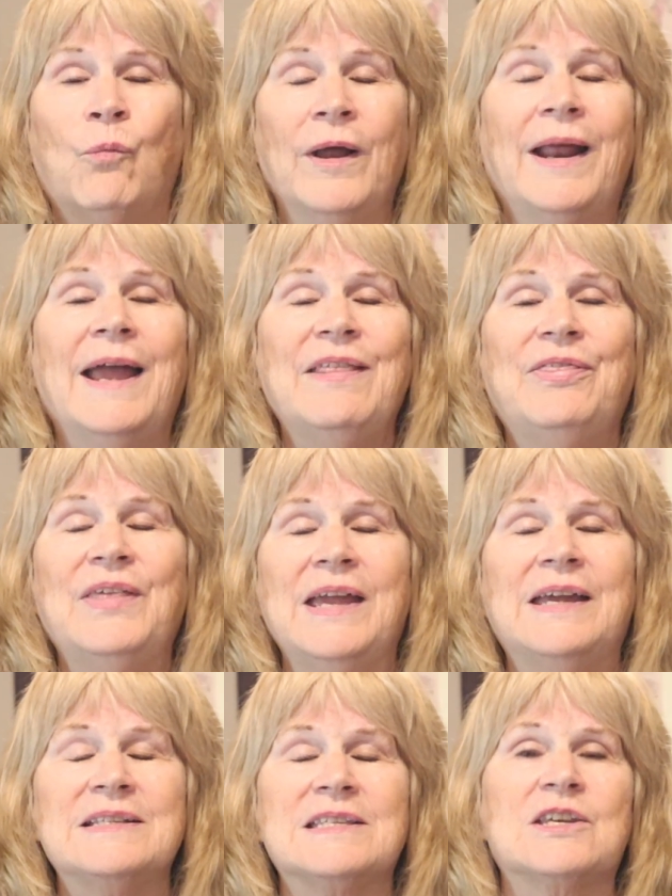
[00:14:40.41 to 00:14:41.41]
What I
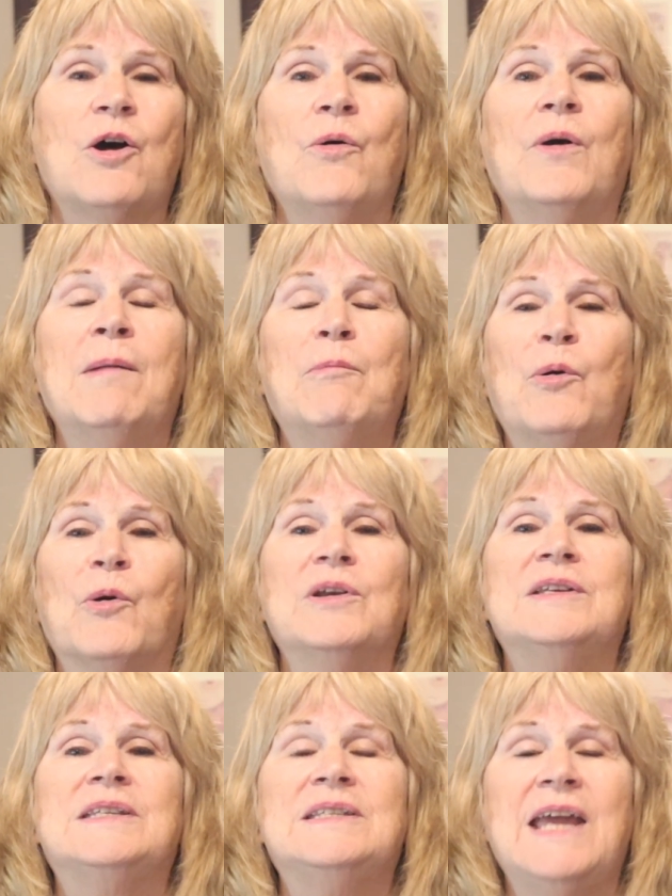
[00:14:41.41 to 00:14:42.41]
think is so
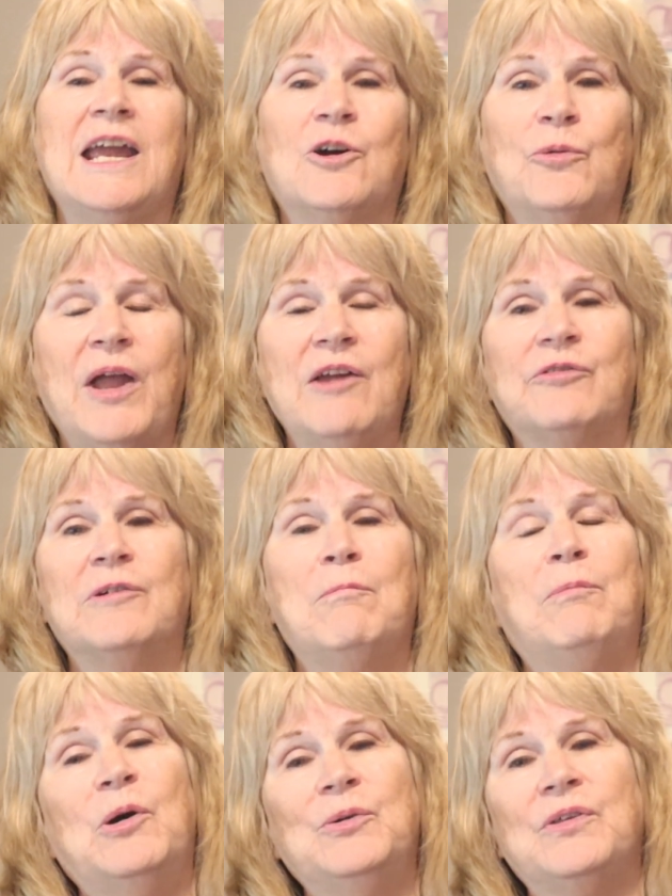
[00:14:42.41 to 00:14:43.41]
important to take away
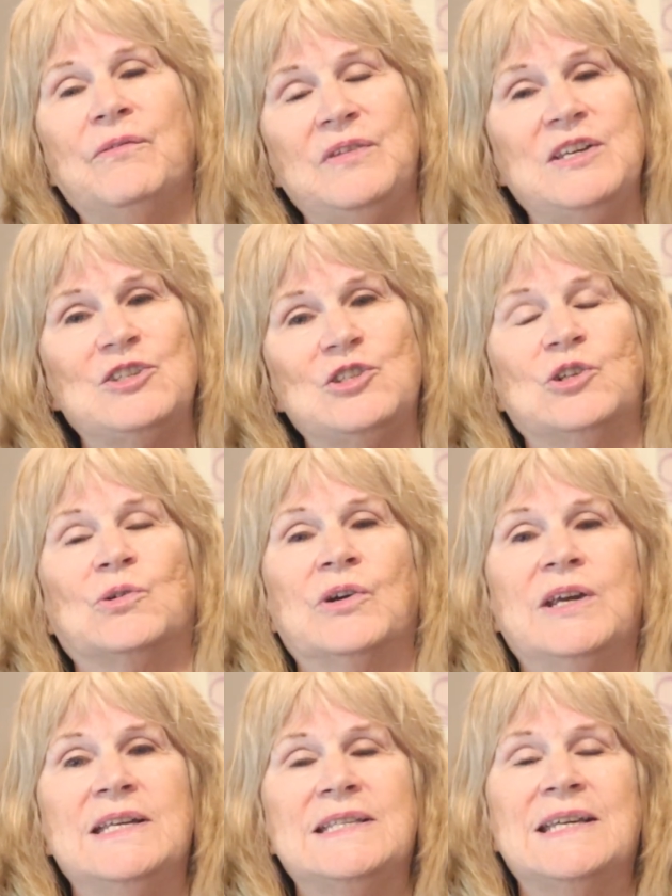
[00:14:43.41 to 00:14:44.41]
from both of these
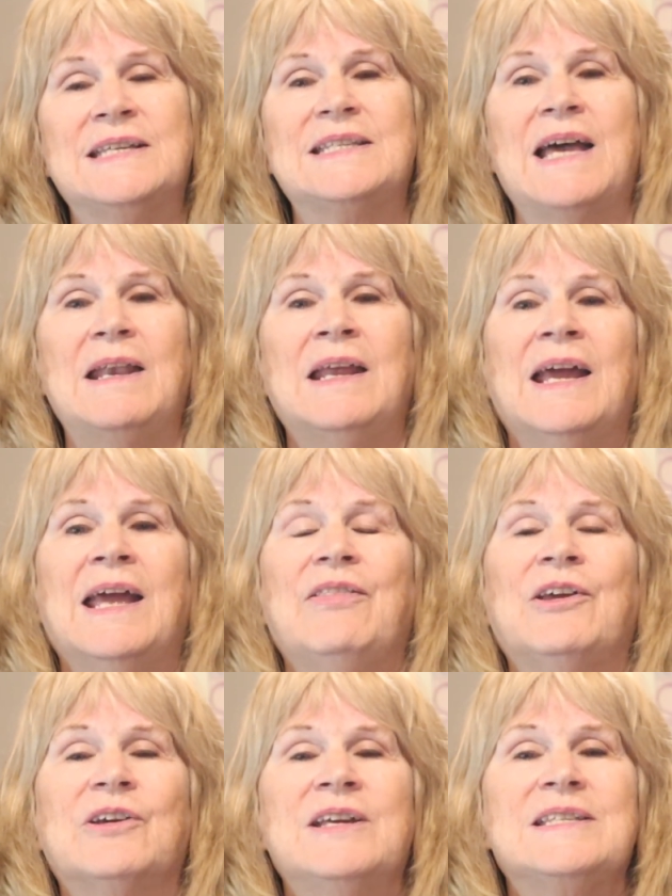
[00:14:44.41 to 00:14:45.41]
stories is that
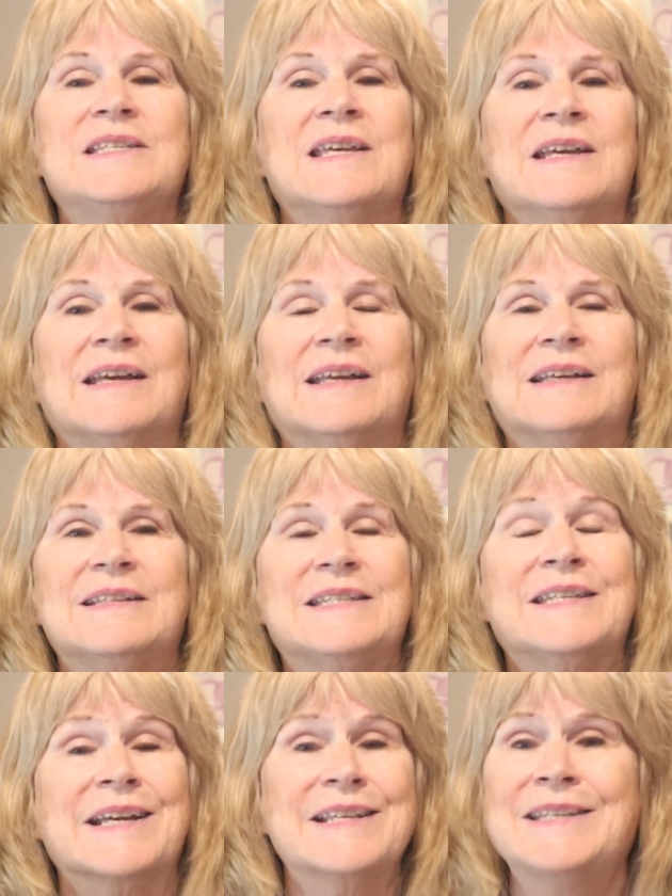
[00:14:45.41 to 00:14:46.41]
there is
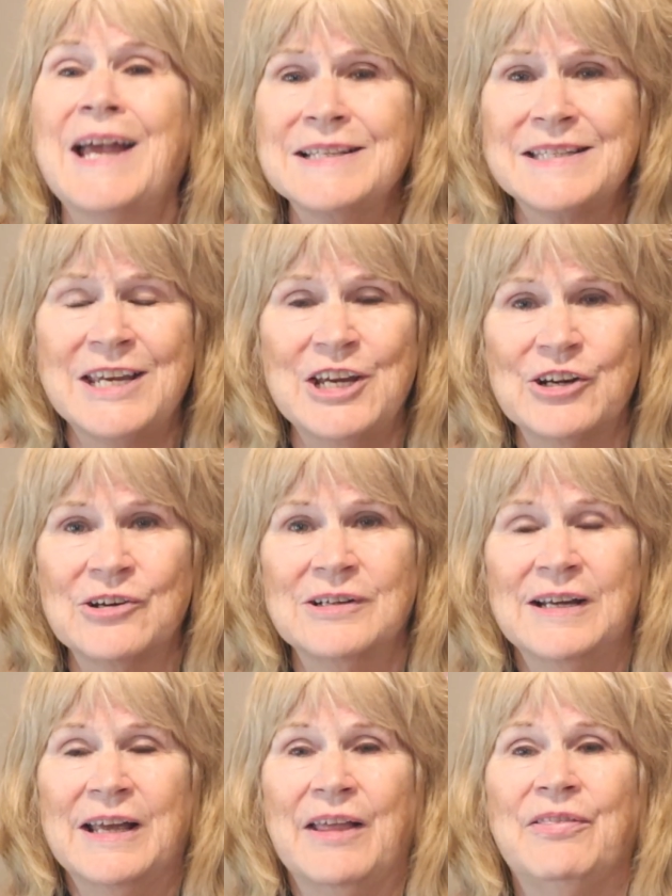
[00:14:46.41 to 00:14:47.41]
success
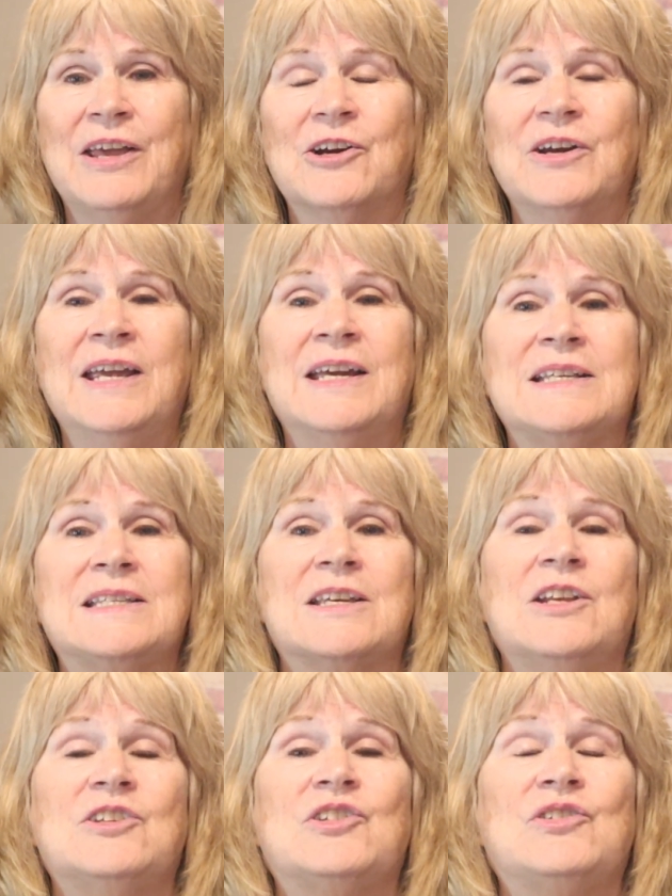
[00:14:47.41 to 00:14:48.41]
here. There
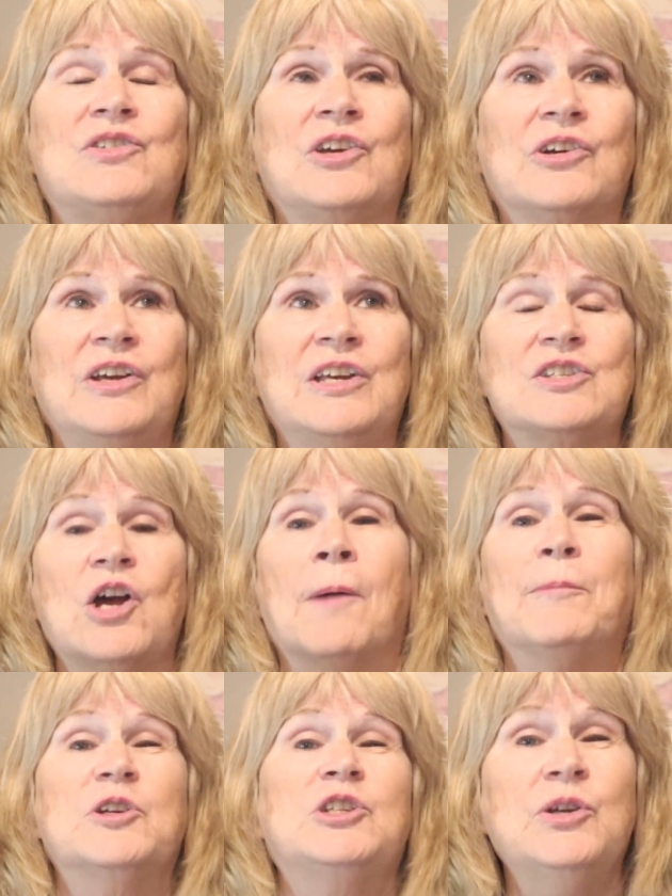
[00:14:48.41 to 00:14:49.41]
is
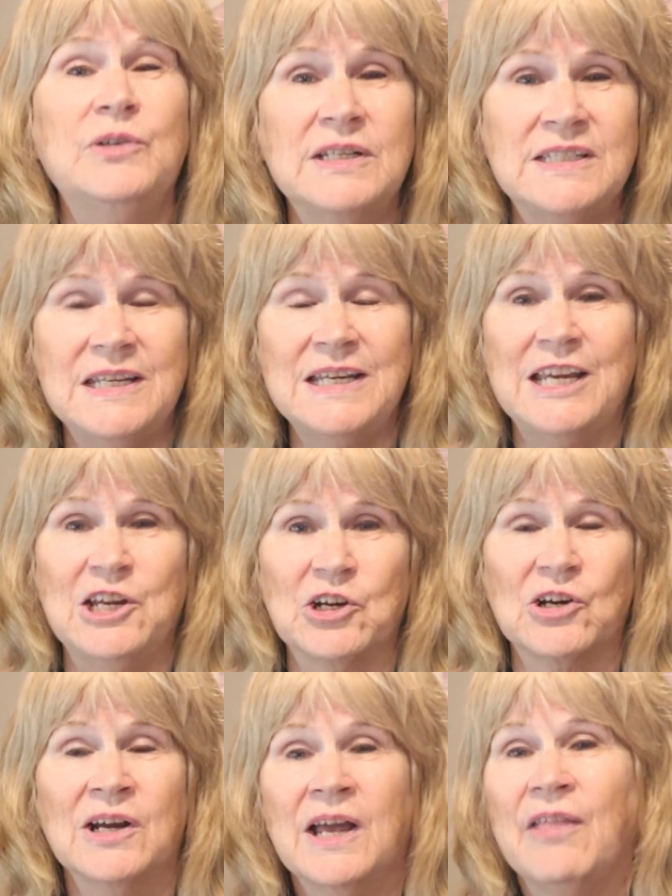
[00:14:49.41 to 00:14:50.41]
opportunity
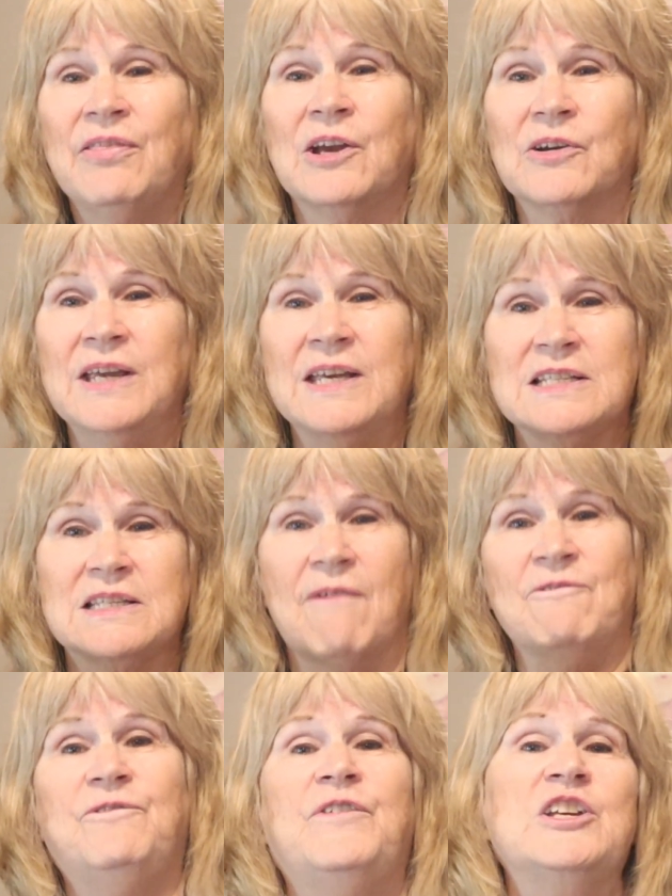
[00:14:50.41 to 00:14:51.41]
here. There is
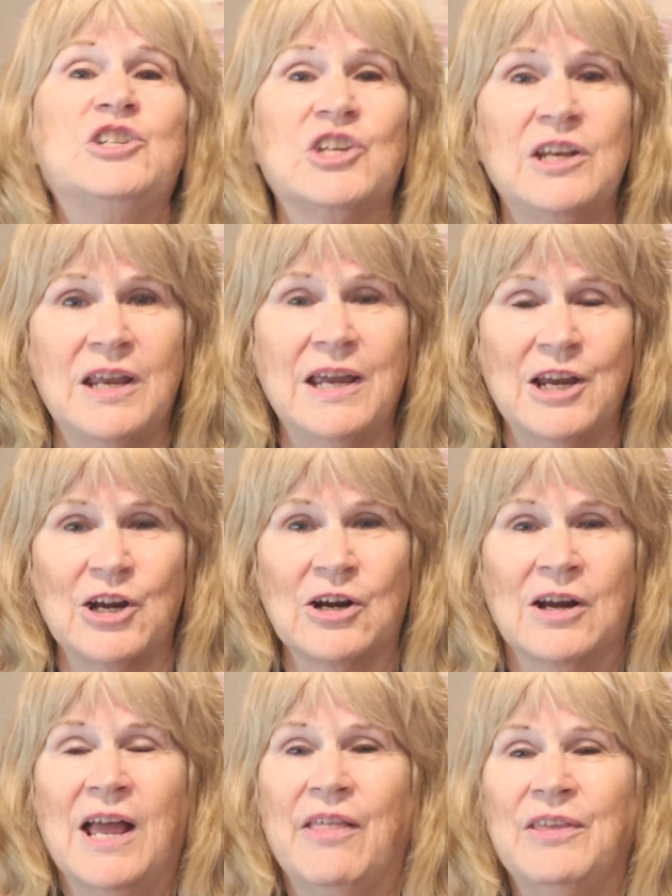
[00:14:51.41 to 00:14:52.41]
vision
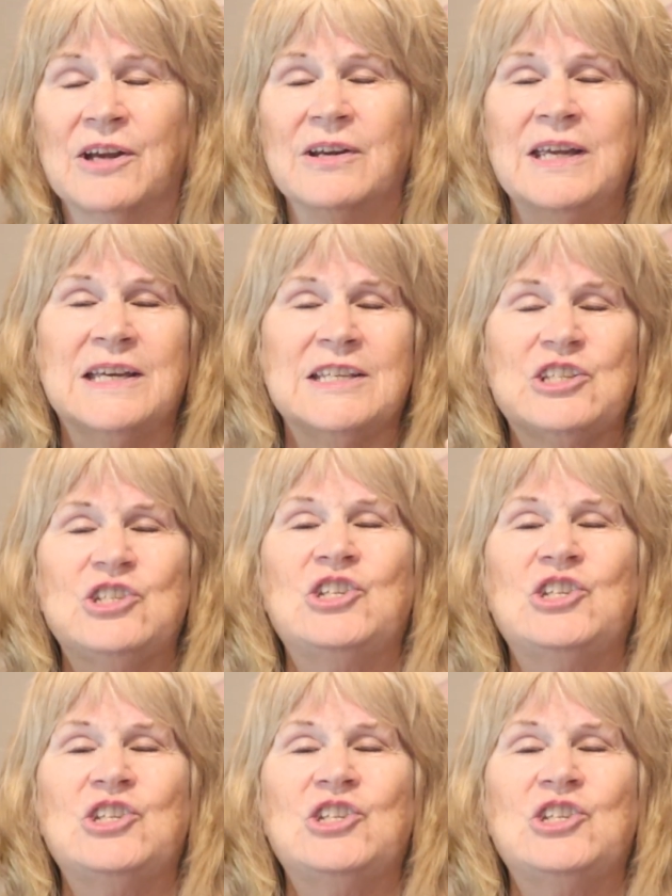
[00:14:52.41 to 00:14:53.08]
here. There is